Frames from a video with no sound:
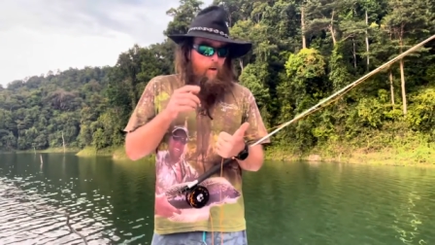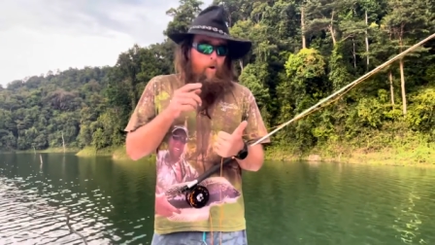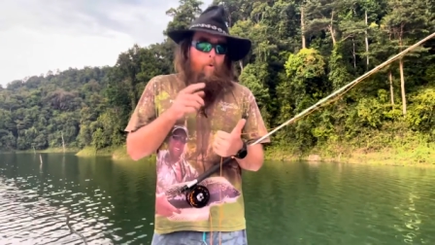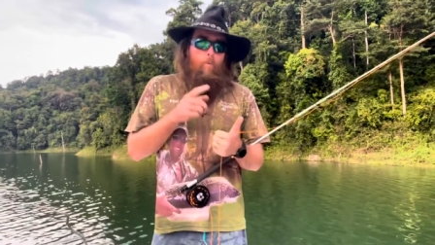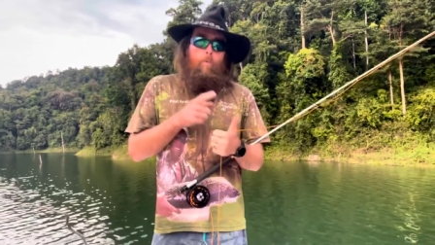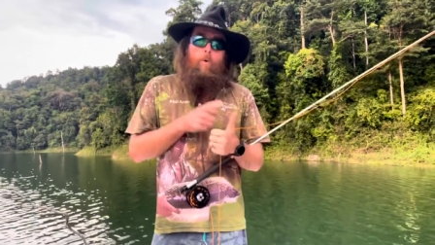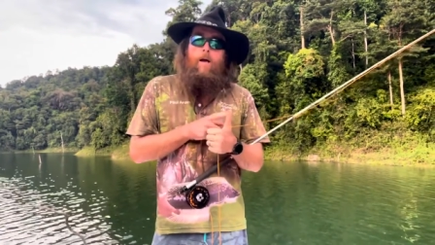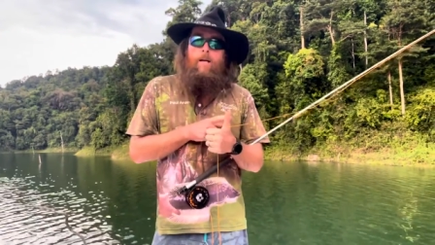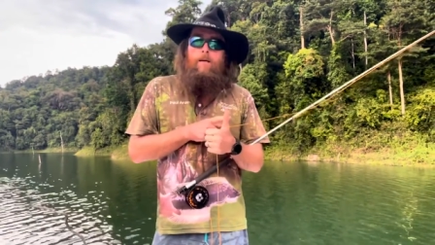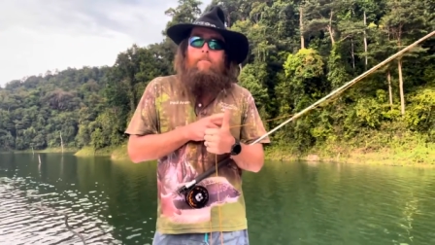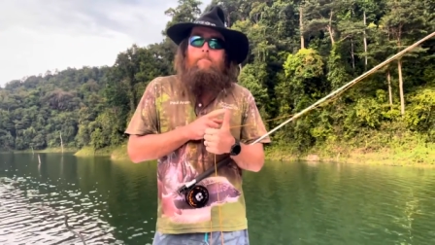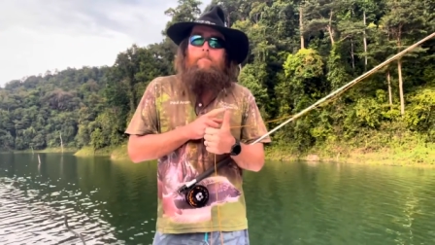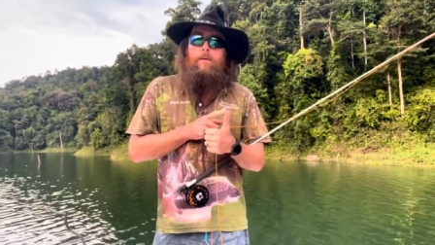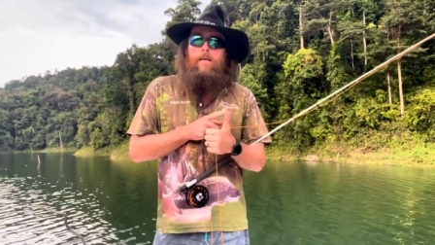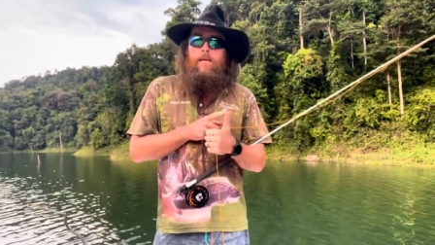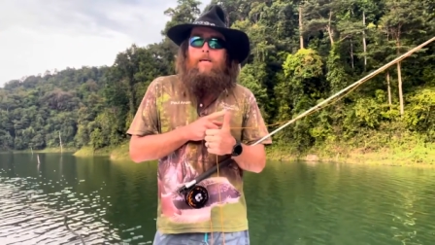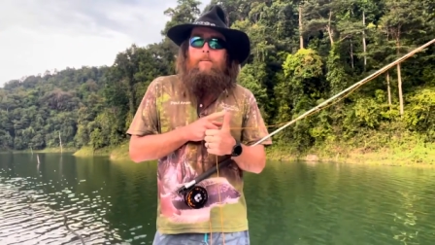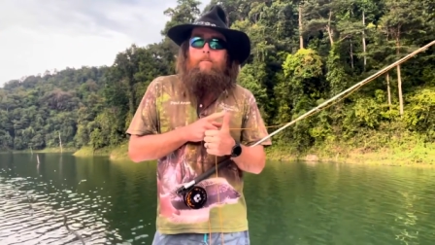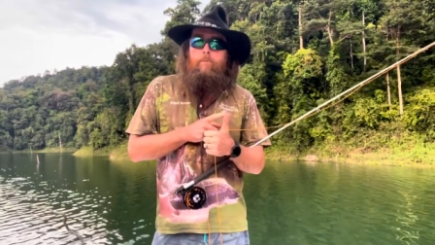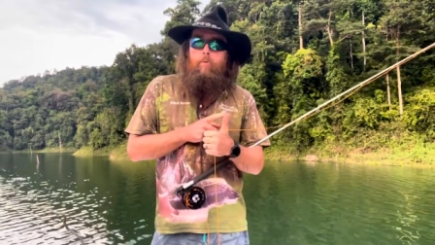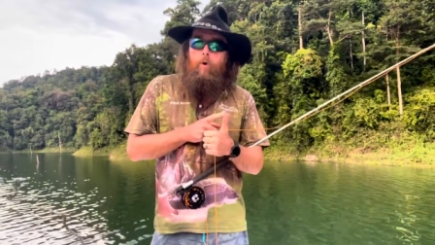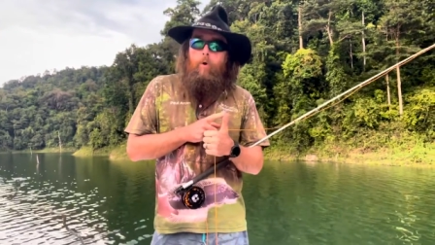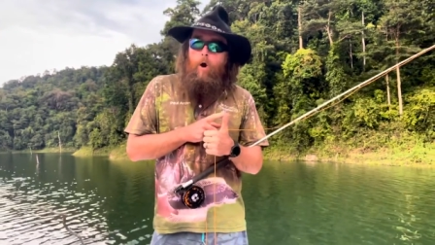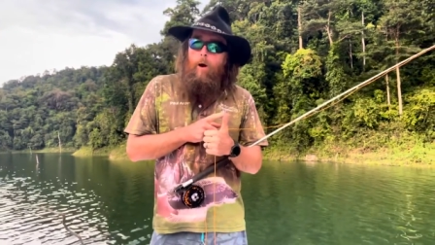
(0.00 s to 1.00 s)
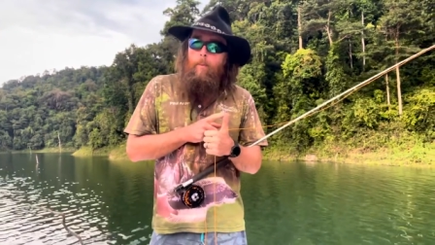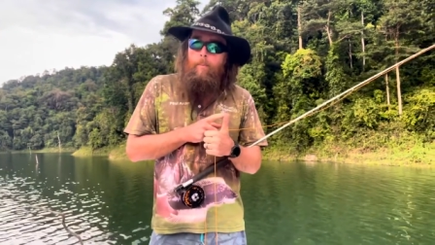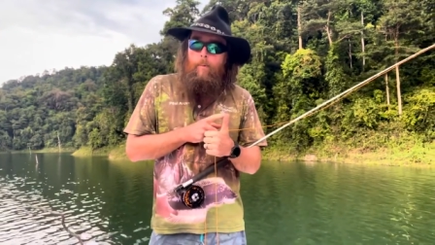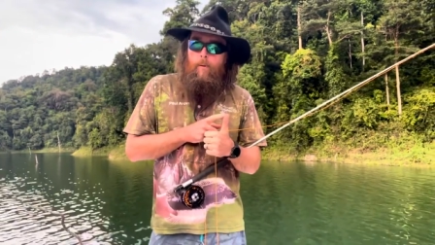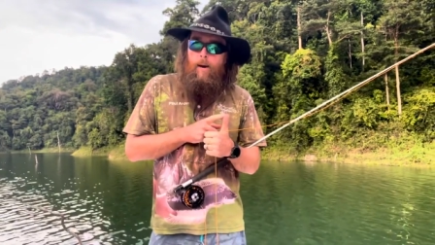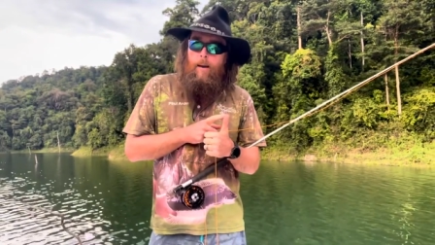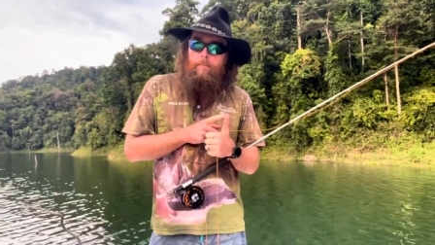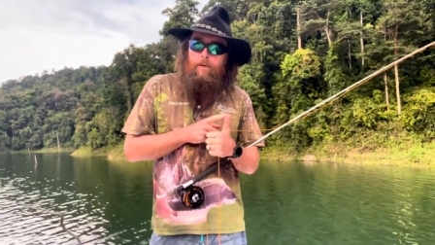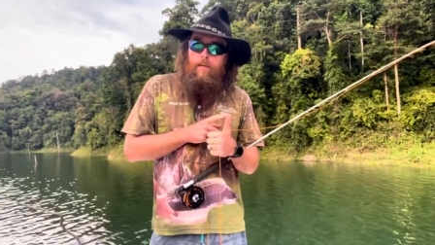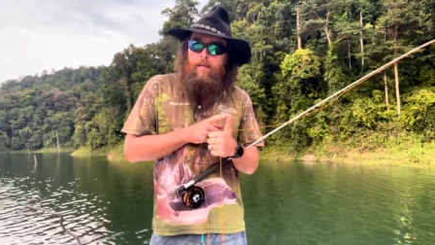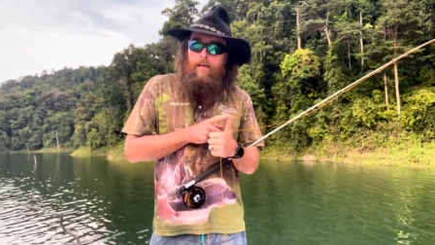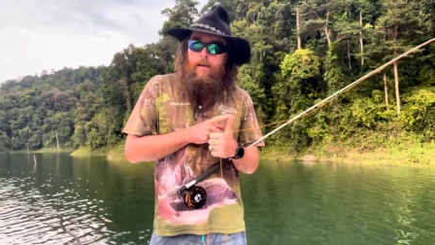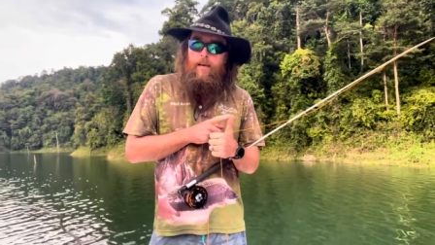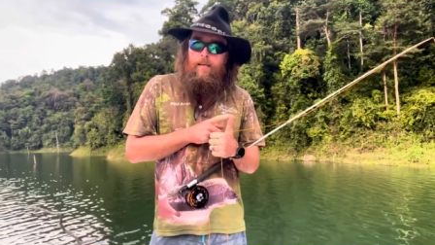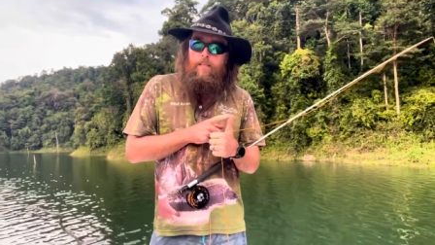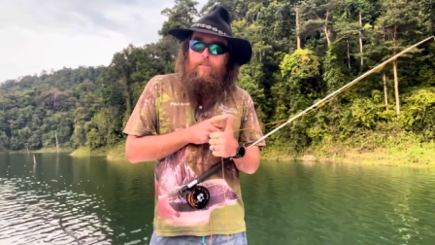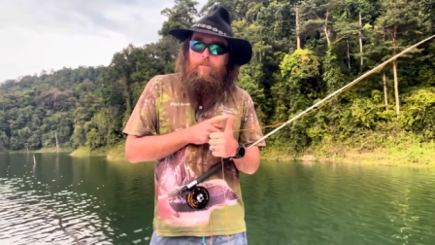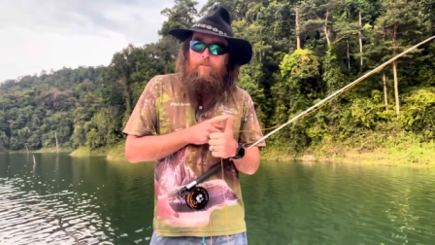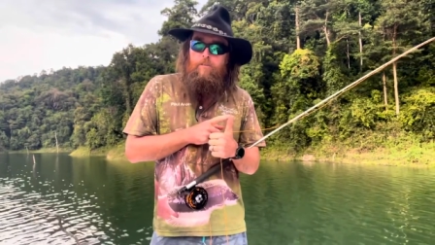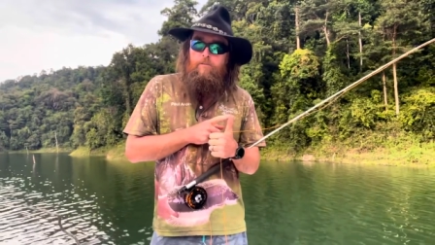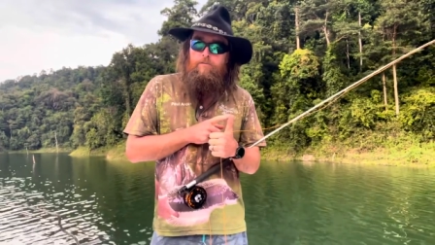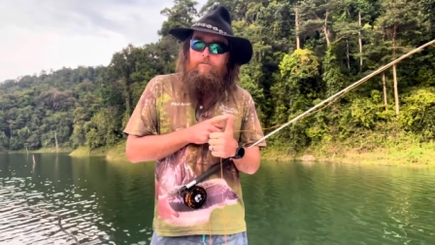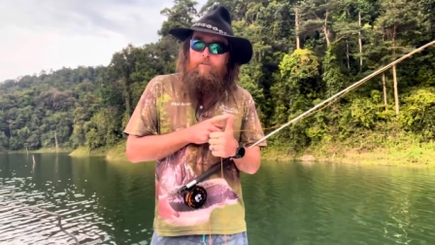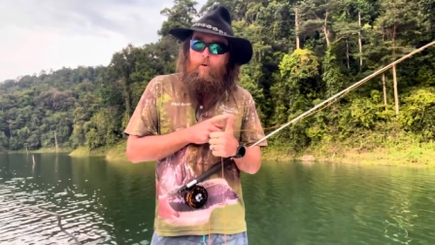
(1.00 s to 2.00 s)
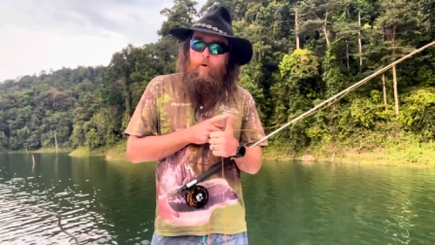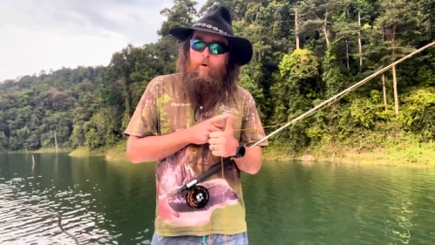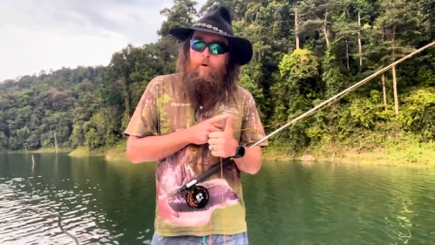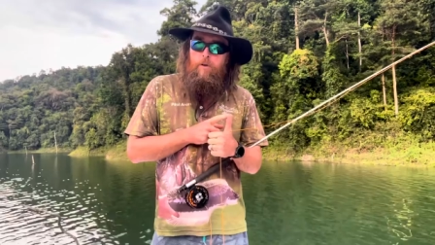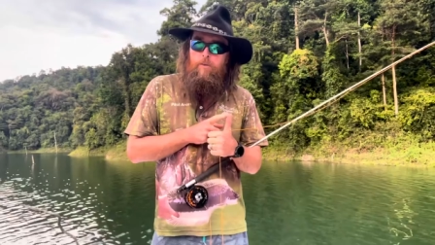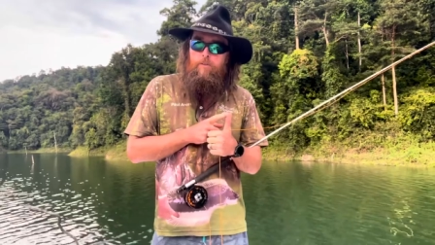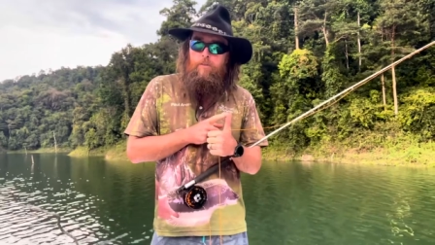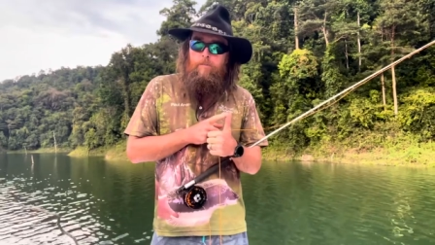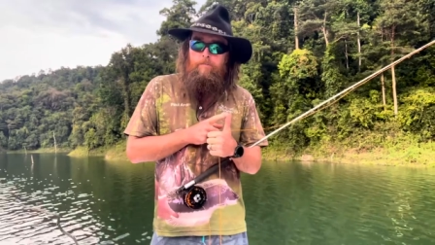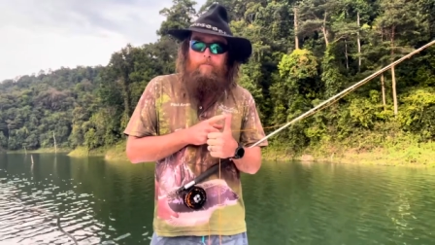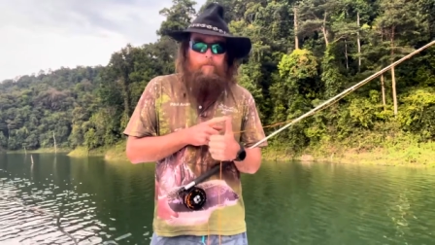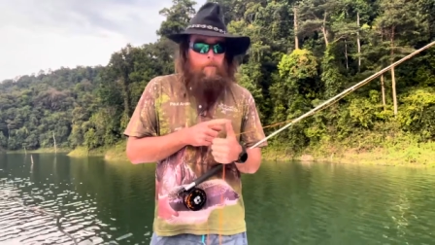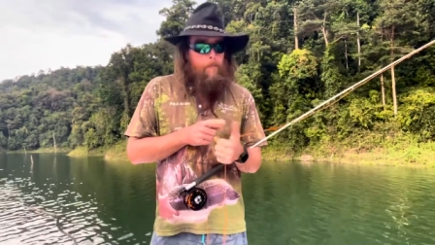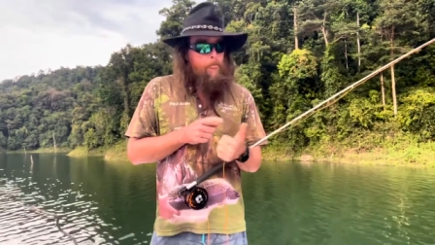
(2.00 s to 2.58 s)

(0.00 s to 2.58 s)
One being proper application of force,